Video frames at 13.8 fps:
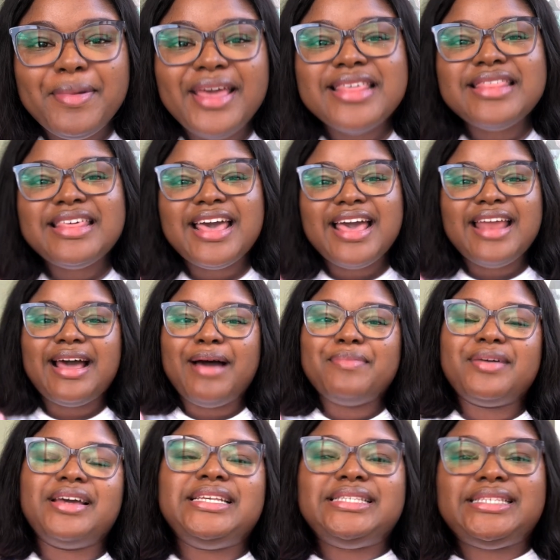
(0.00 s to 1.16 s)
and then I'm
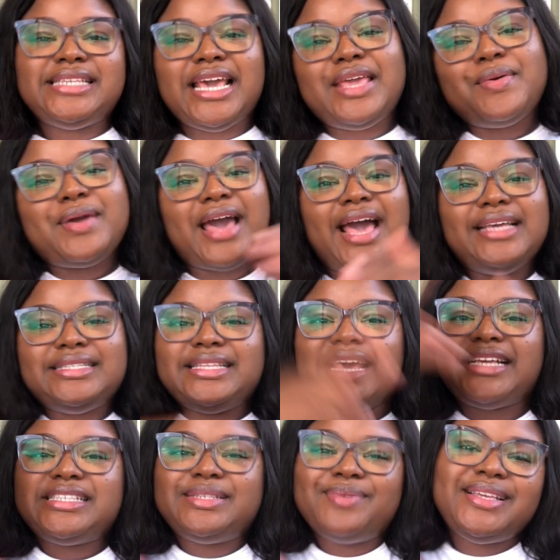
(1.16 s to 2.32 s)
gonna see you guys
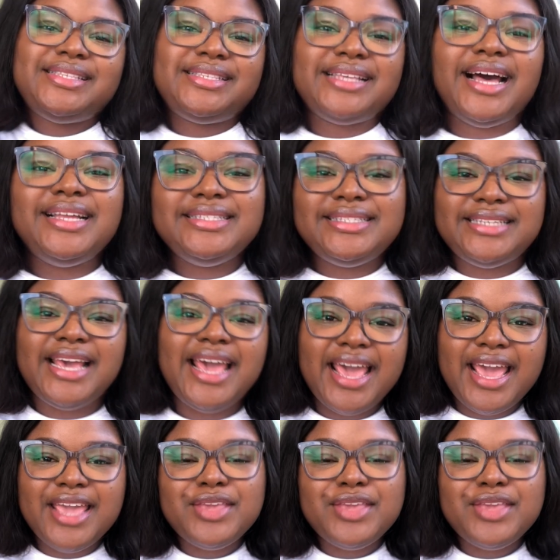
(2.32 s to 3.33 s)
next week Sunday.